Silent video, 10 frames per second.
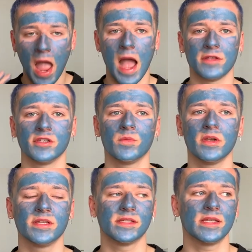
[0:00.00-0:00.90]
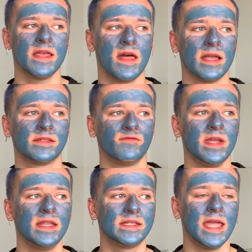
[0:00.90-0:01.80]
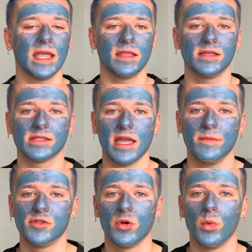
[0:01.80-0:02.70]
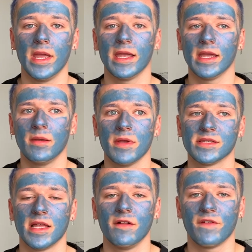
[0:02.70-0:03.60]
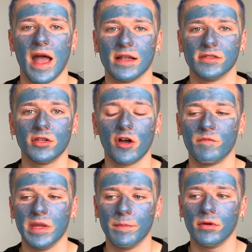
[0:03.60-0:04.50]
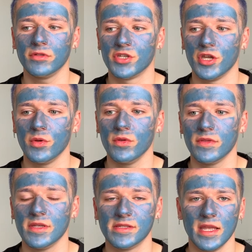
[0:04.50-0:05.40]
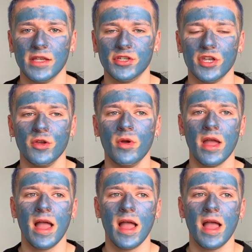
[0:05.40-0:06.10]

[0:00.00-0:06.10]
I just wanted to say that it's really taken this time to awaken myself and a lot of people to this issue.